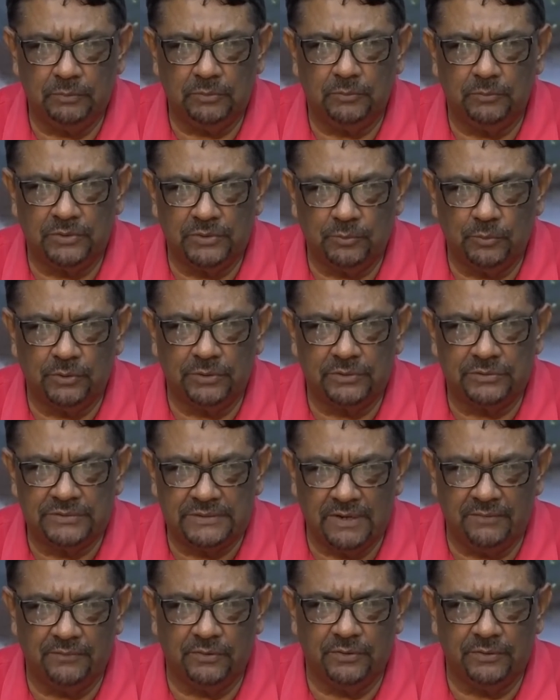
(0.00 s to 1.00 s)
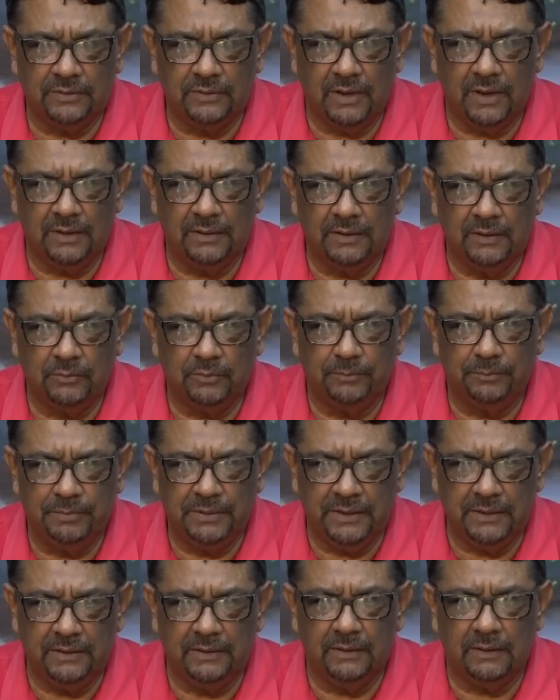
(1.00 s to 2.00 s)
were severed, and they were
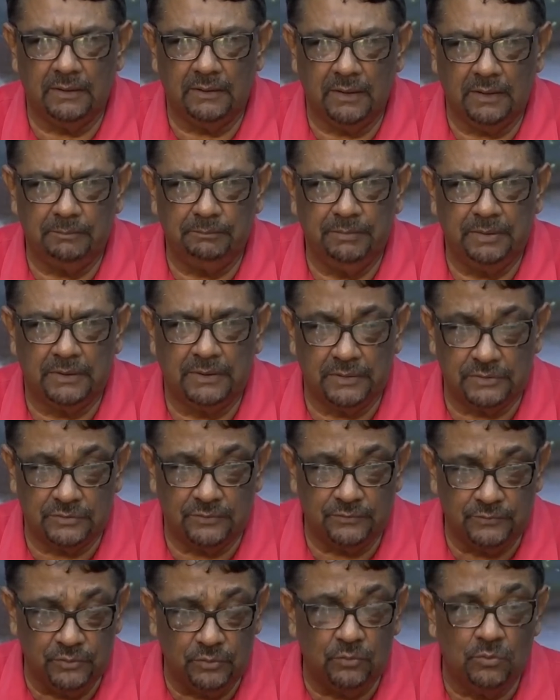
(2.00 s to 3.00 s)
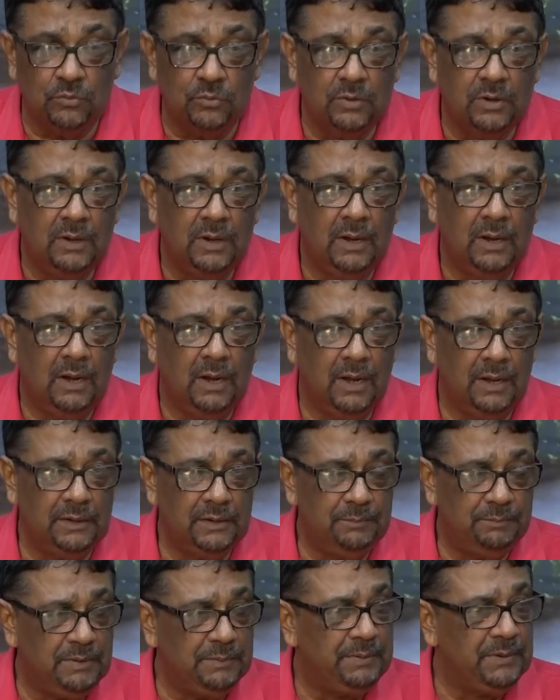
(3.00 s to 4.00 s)
paid, and because of you and
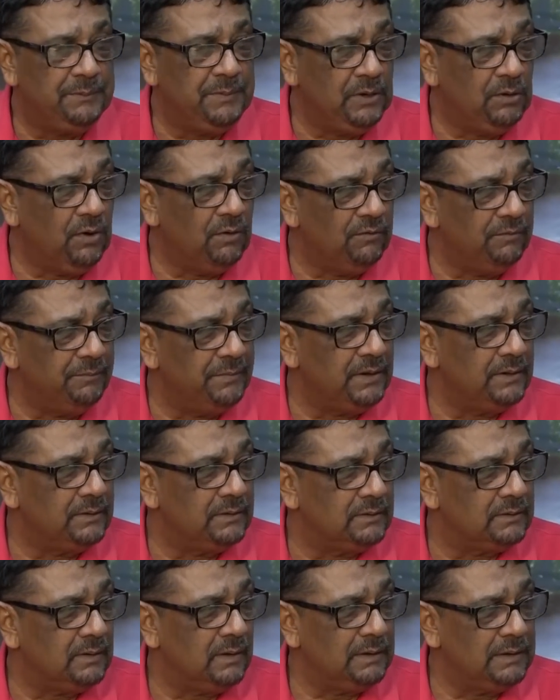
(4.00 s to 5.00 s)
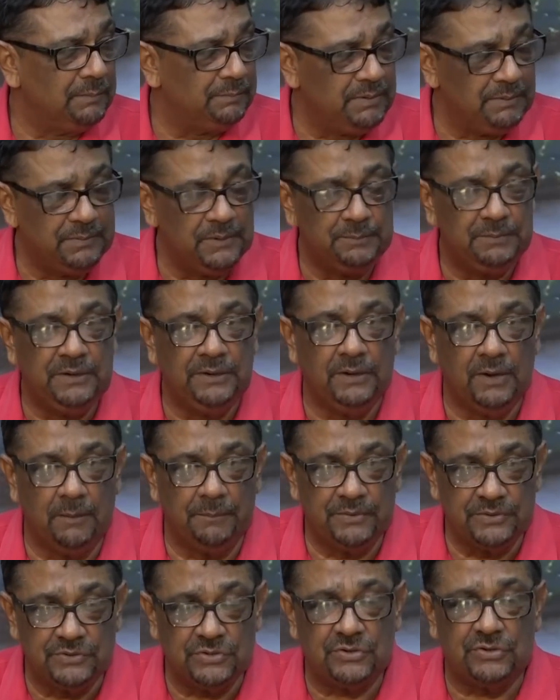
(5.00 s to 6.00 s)
the PPP government, the PPP in
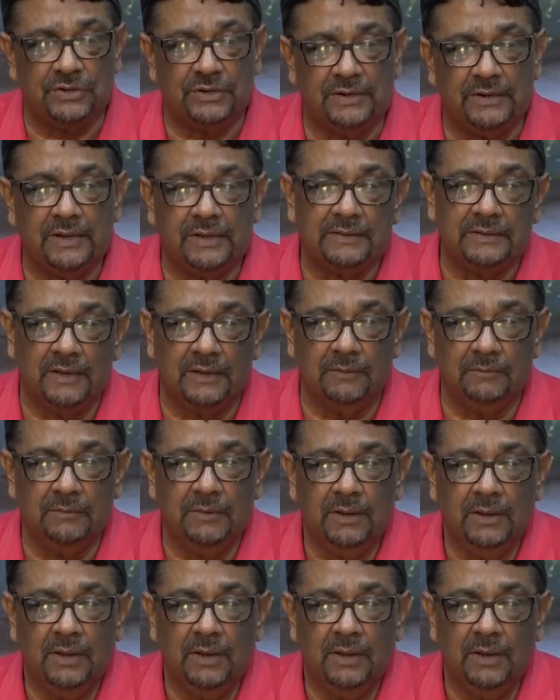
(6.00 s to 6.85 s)
opposition at that time,